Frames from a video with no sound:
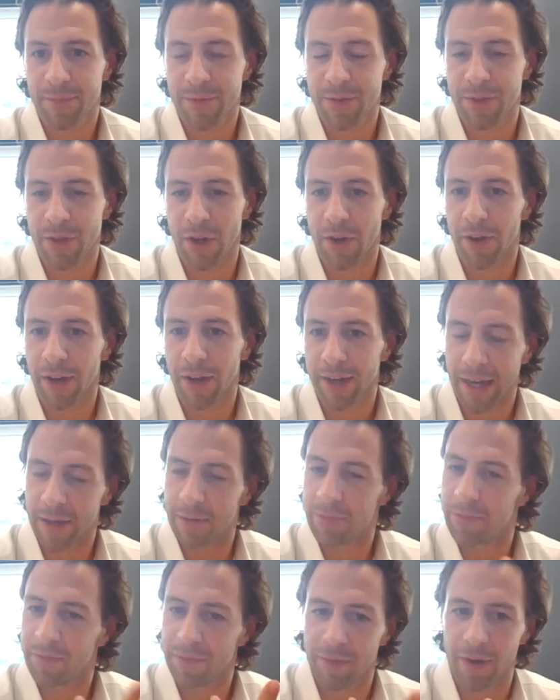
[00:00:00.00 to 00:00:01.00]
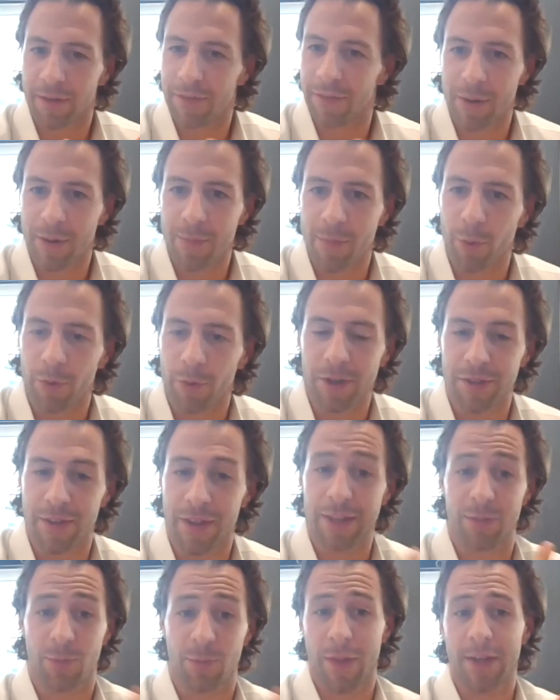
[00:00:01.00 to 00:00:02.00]
So again, very, very boring.
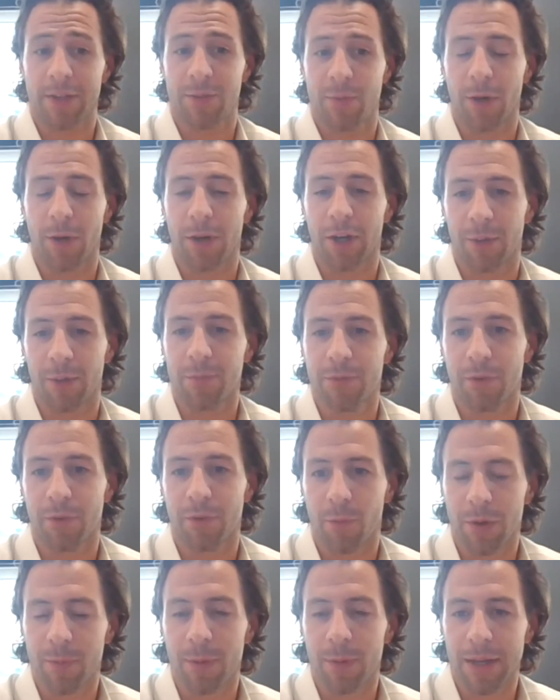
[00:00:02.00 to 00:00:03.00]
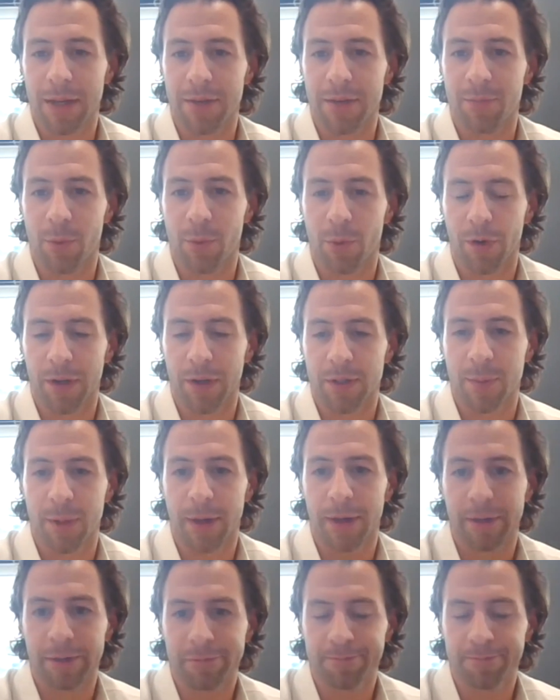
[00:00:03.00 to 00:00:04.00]
So that's where it comes from. We believe in boring is better.